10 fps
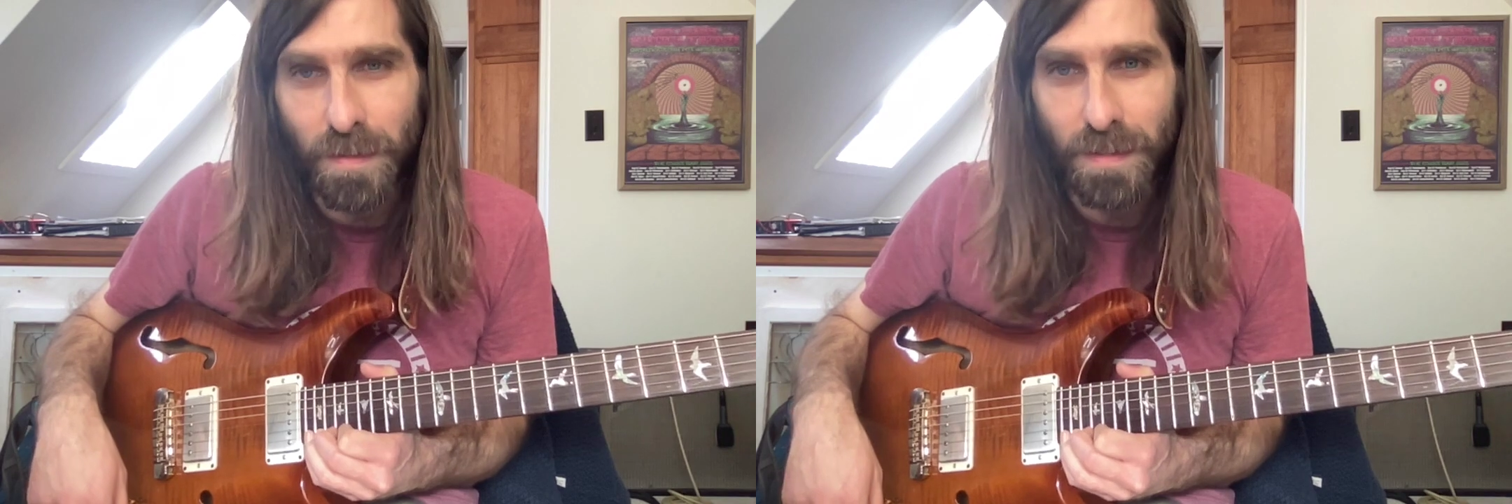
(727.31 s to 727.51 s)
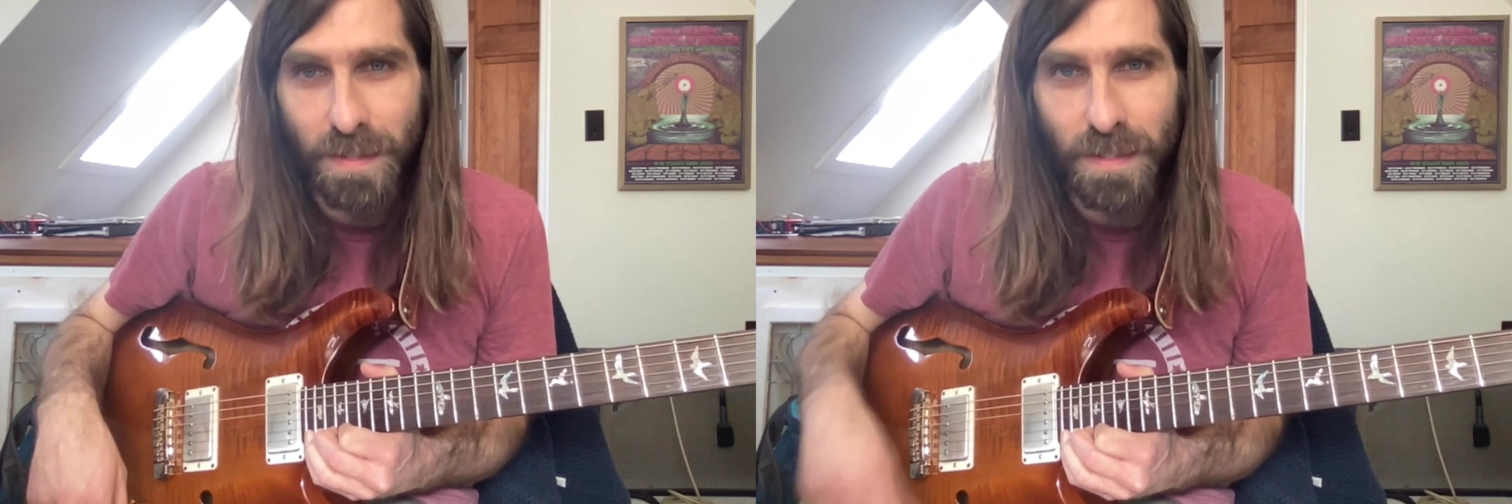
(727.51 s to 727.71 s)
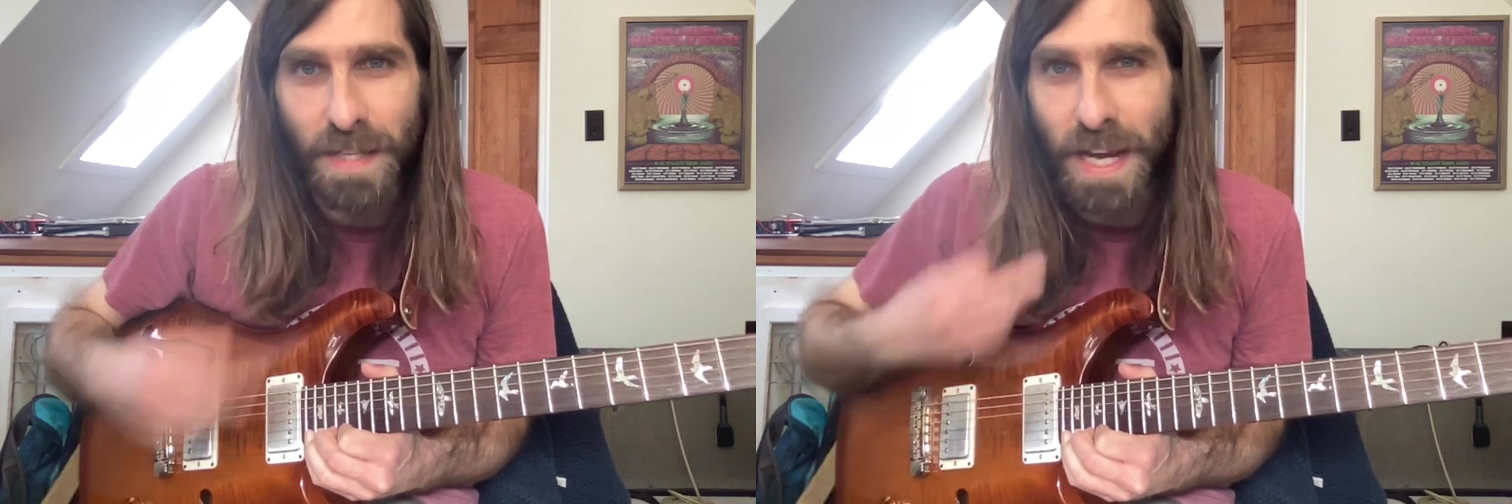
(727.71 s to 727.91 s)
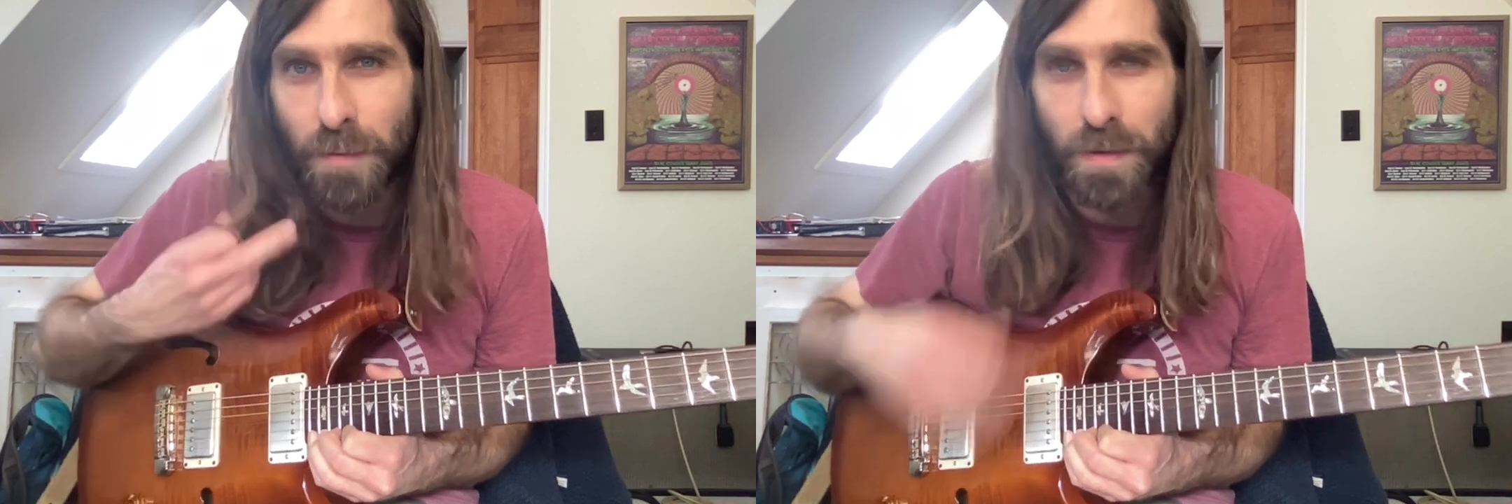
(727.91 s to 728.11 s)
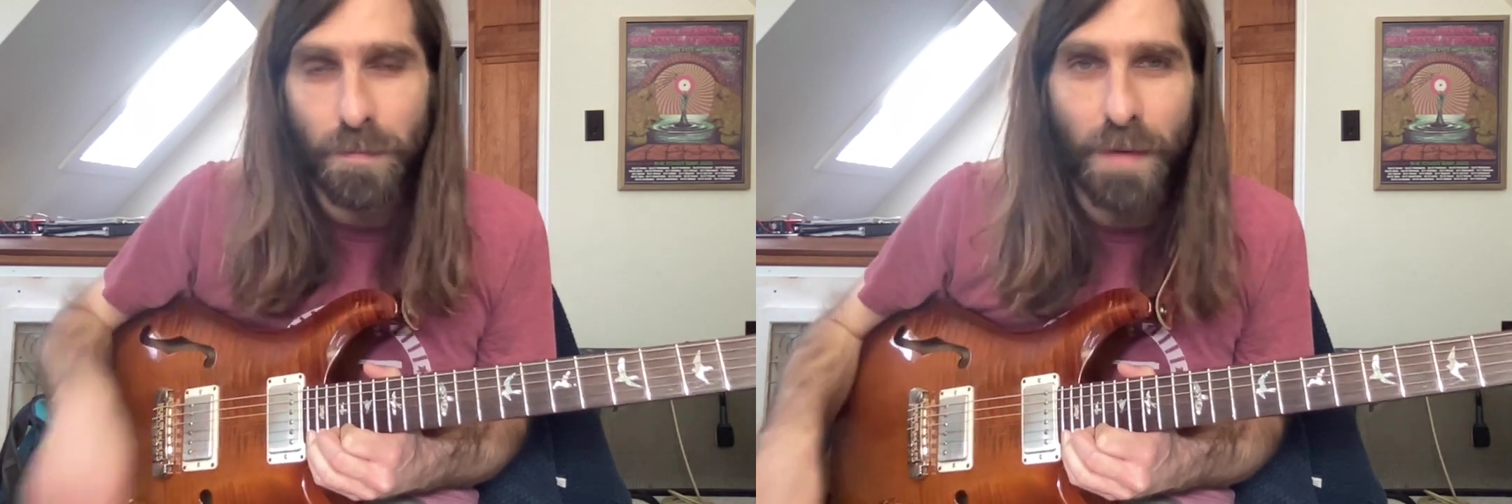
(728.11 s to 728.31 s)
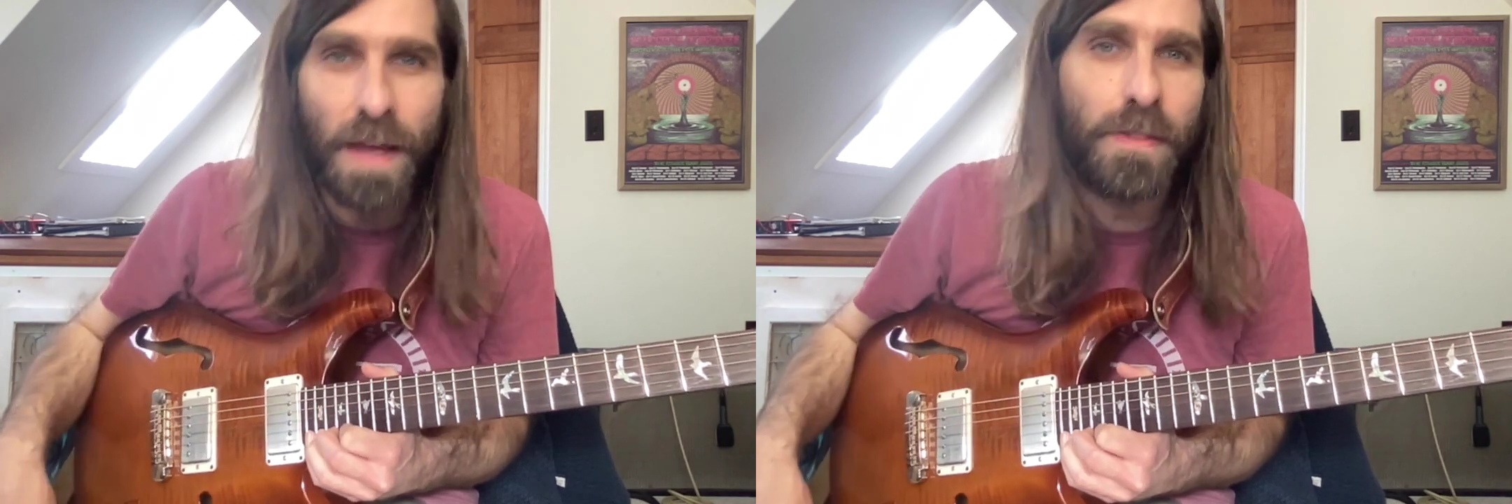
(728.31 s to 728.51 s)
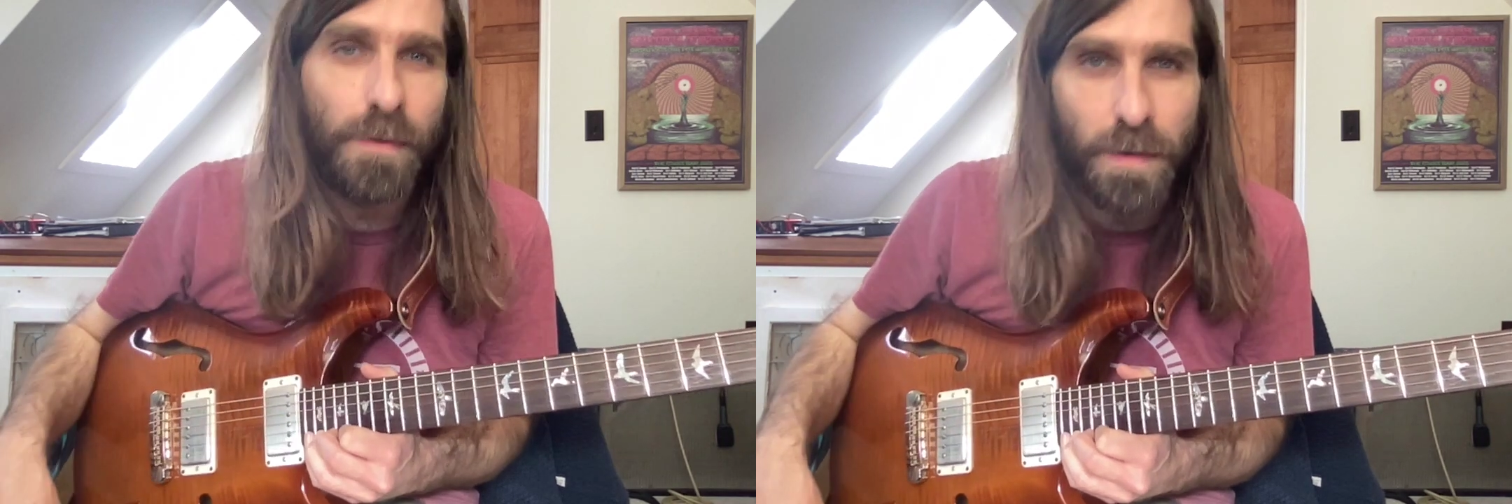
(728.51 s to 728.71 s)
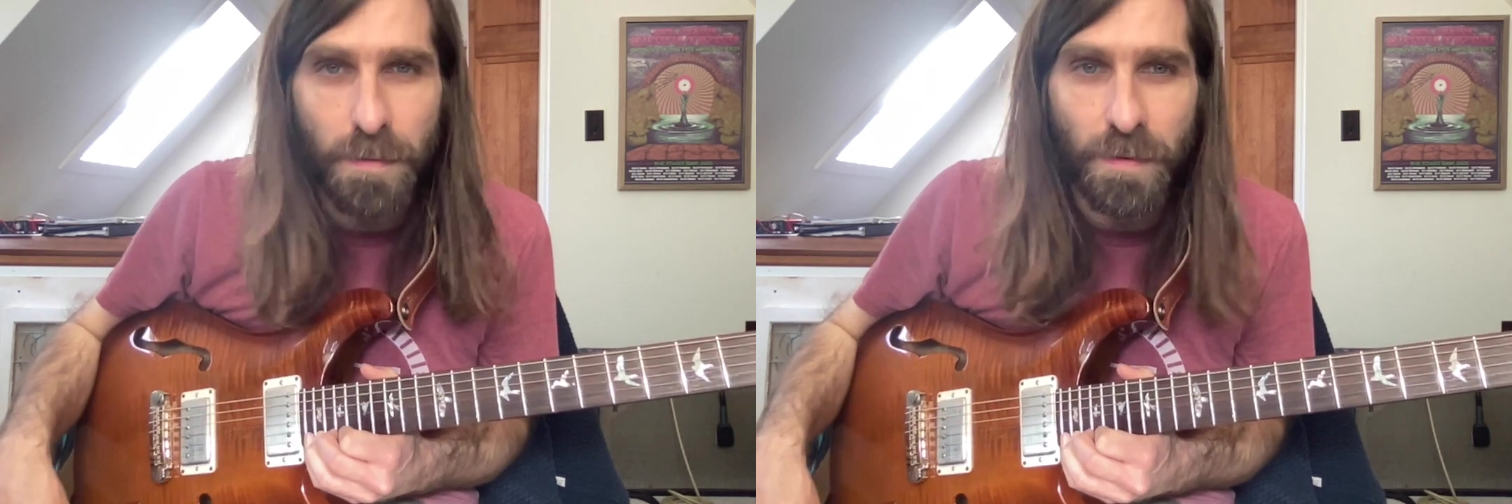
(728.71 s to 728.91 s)
say with your mouth the
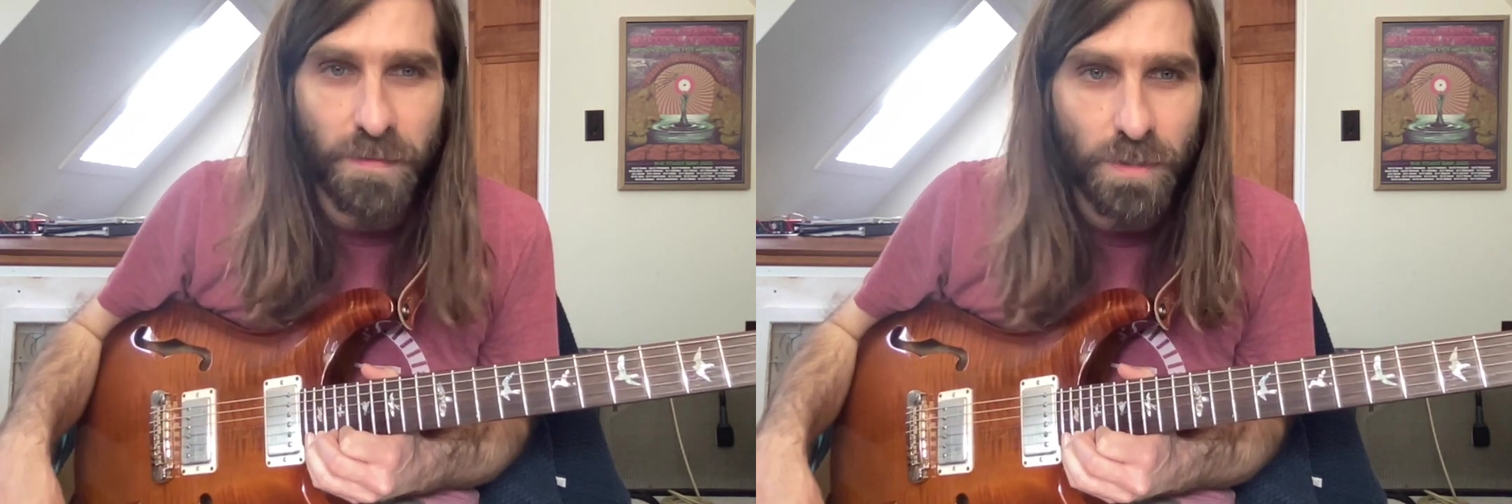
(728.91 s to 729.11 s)
rhythm of a